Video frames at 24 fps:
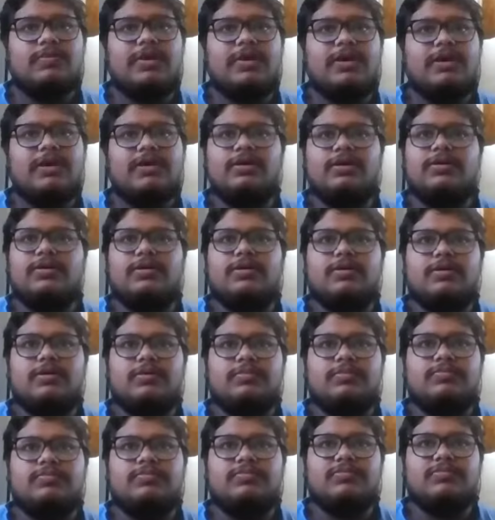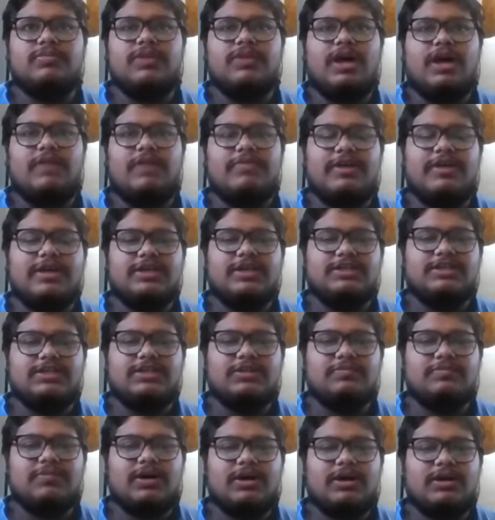be a
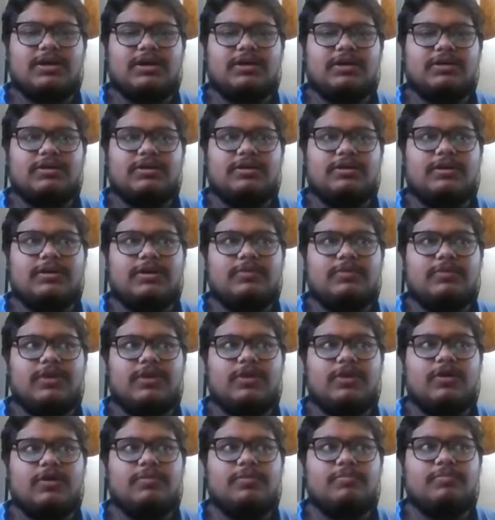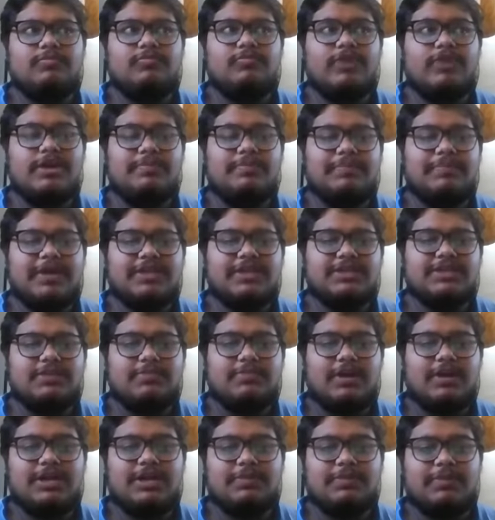navigation bar in one or one page in
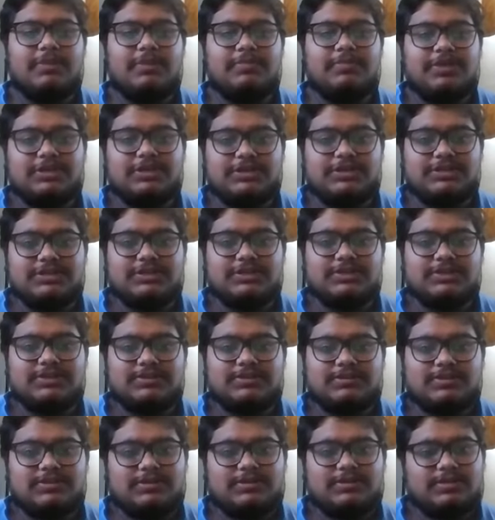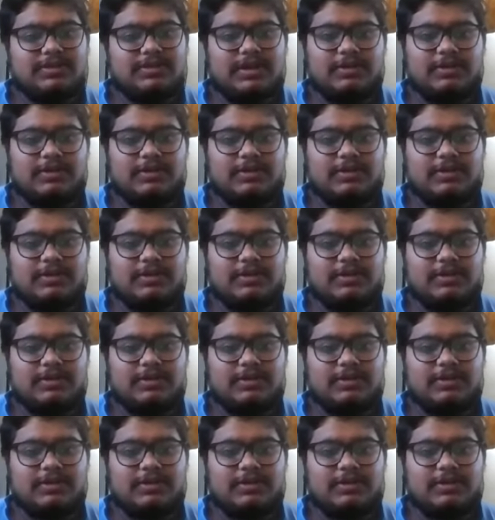multiple pages. That